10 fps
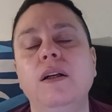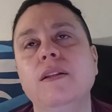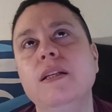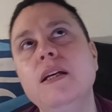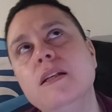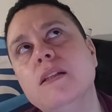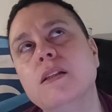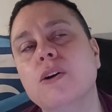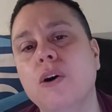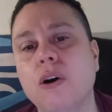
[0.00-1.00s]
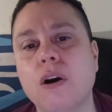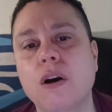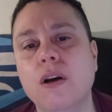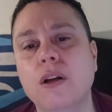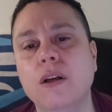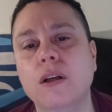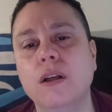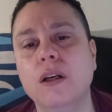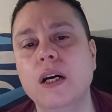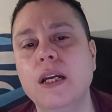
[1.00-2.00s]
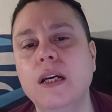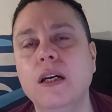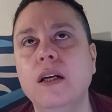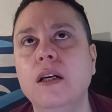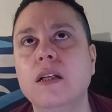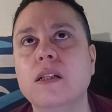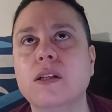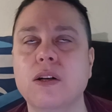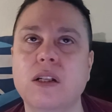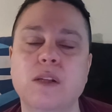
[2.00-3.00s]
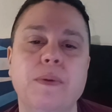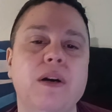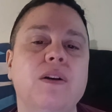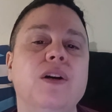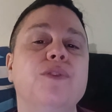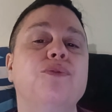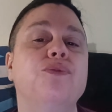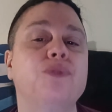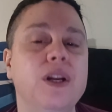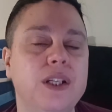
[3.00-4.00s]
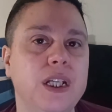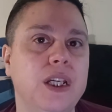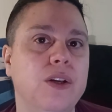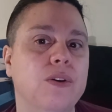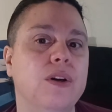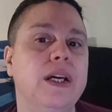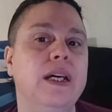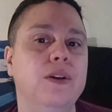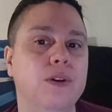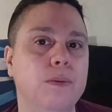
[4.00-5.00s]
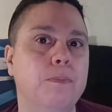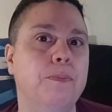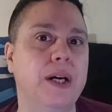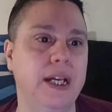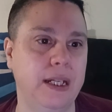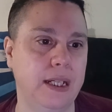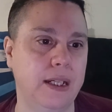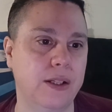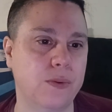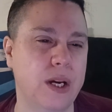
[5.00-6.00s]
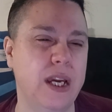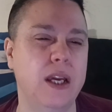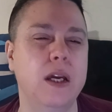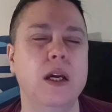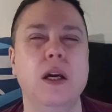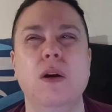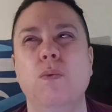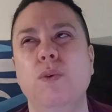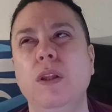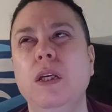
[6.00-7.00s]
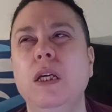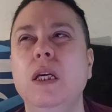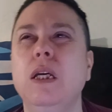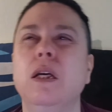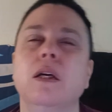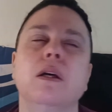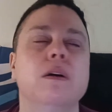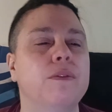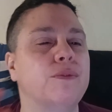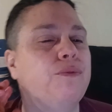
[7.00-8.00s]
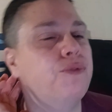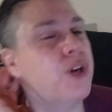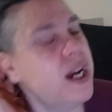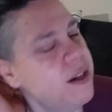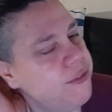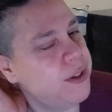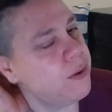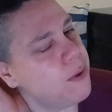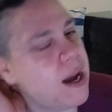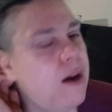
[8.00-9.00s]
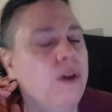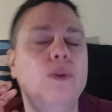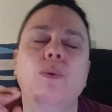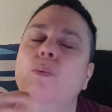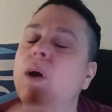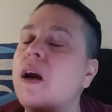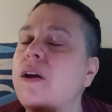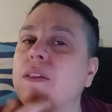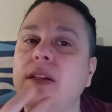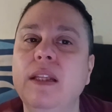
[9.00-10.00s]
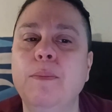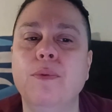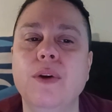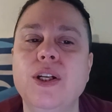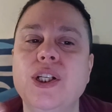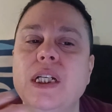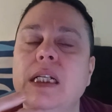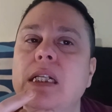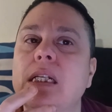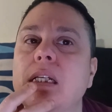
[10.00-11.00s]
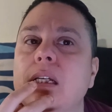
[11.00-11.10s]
This card kind of talks about confronting your inner bindings, right? Really trying to figure out where the liberation